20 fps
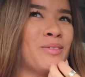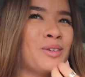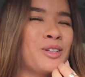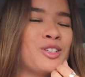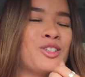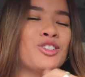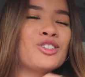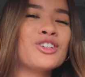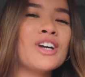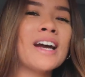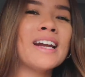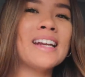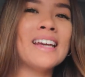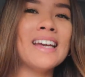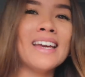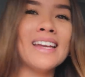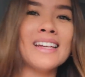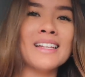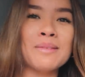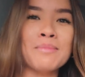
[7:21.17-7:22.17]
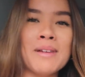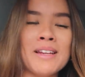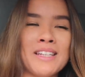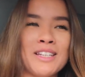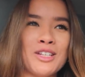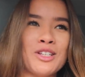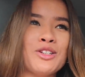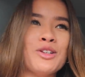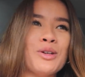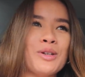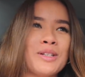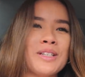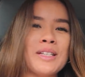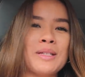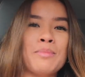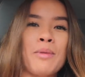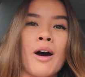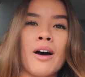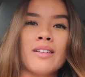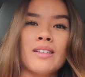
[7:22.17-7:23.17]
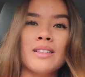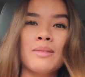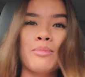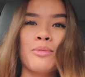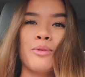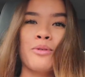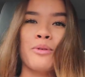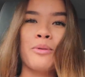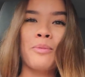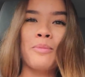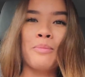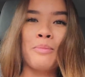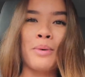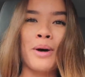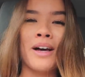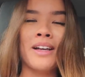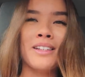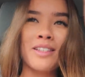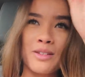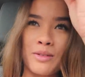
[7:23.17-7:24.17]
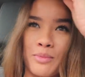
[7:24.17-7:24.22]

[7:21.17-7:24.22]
we'll try to hit as many stores as possible. But